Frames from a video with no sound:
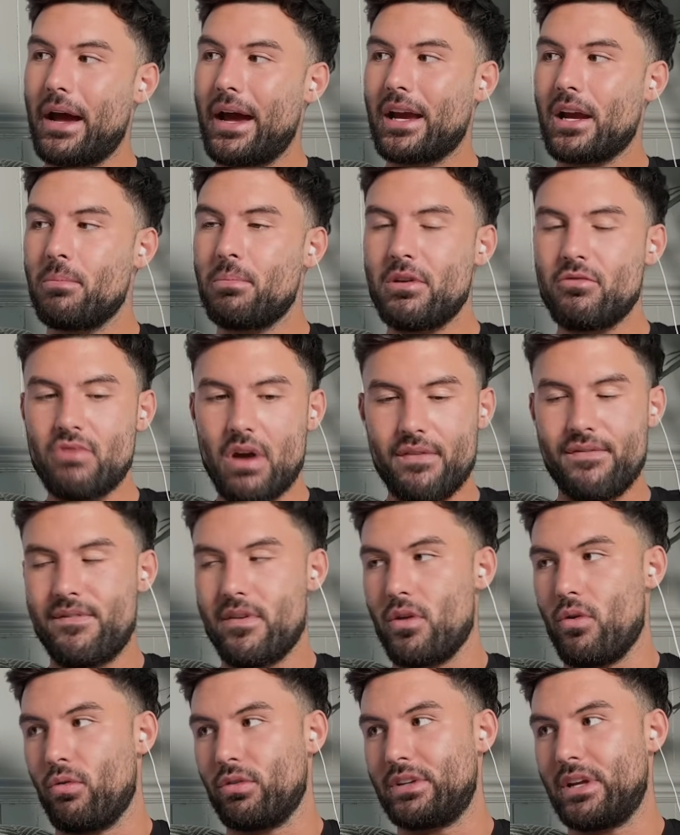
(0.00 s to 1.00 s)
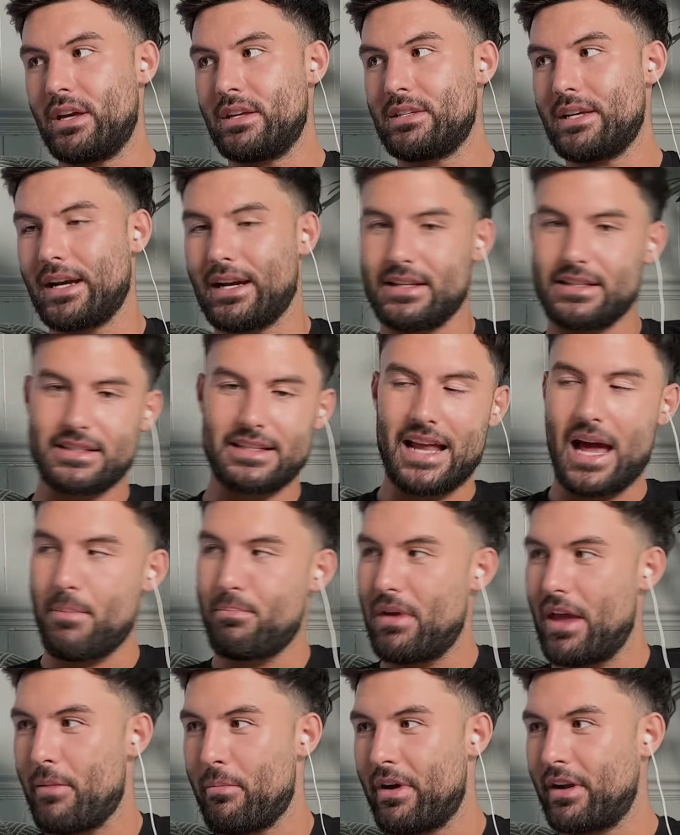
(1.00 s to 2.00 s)
I can be rough with Otis. I can slap
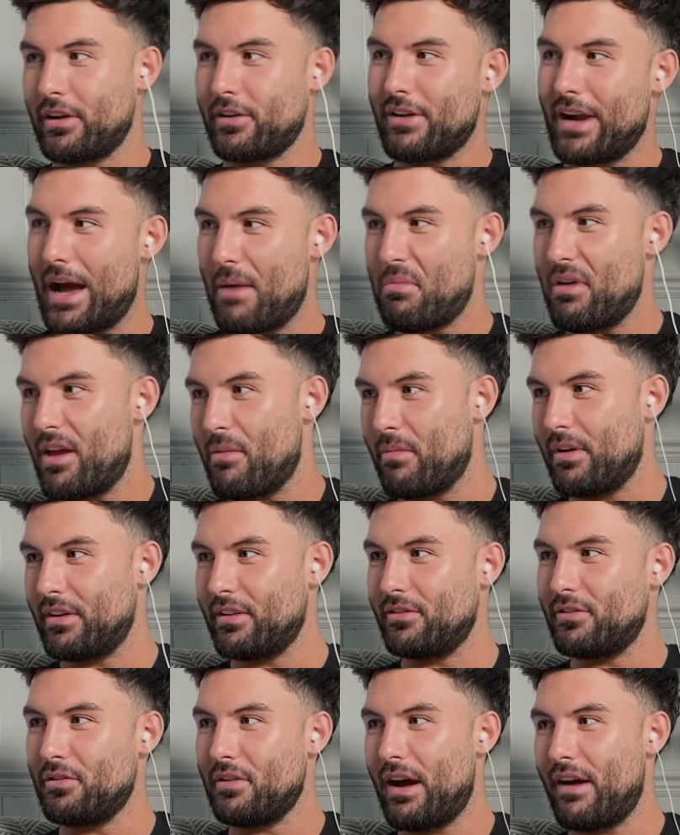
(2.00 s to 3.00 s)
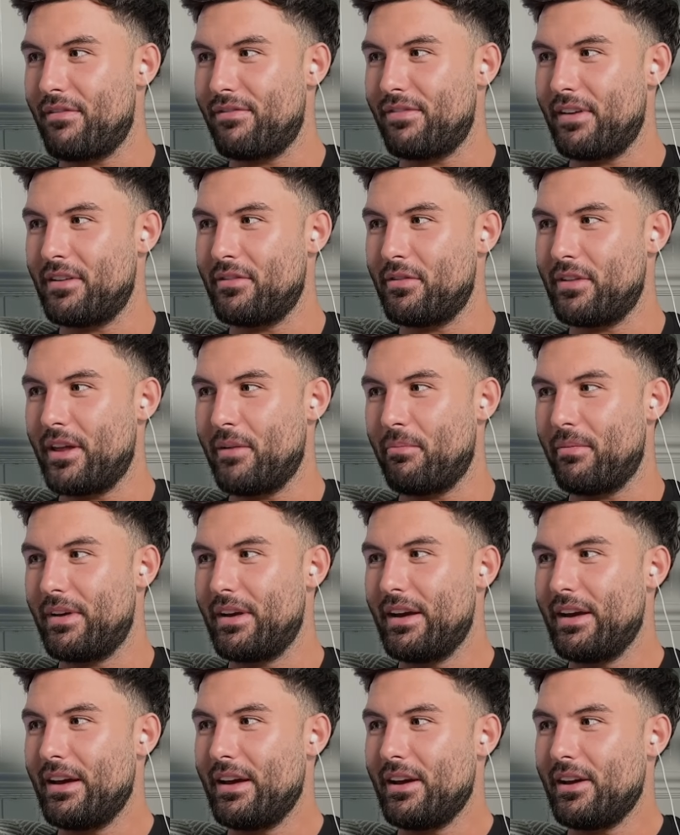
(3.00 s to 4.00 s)
him and grab him and have fun with him.
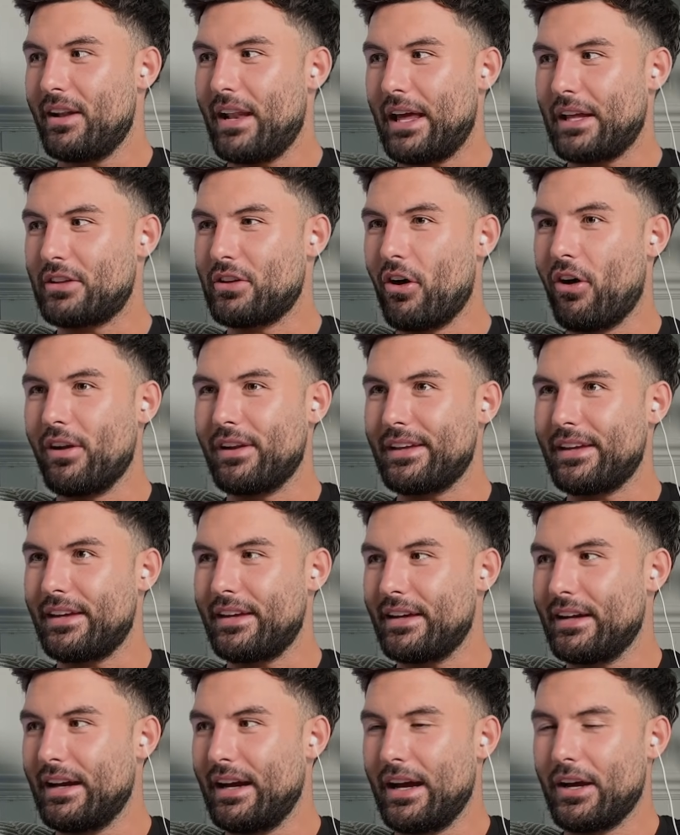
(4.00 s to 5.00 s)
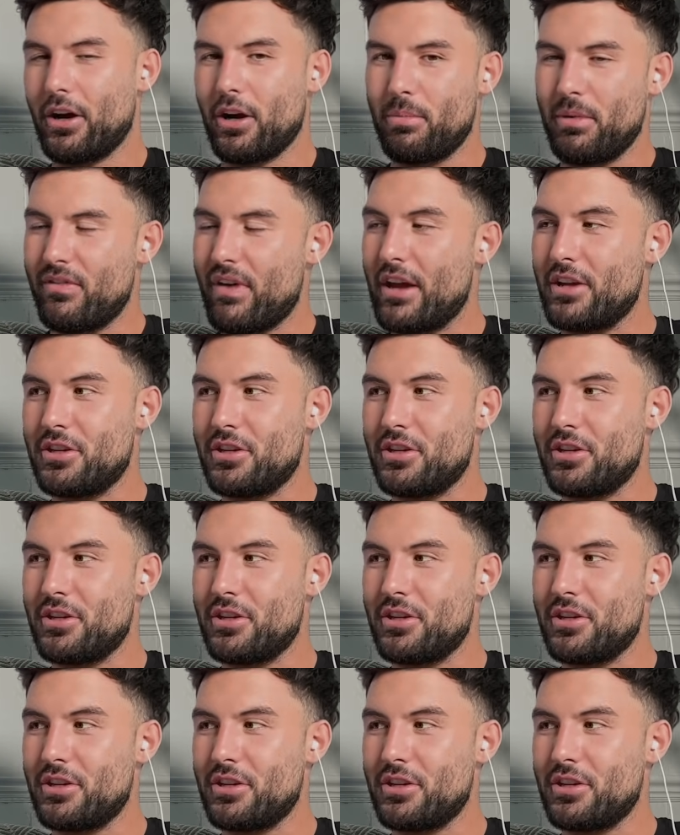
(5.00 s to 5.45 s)
Like Dolly, I got to be very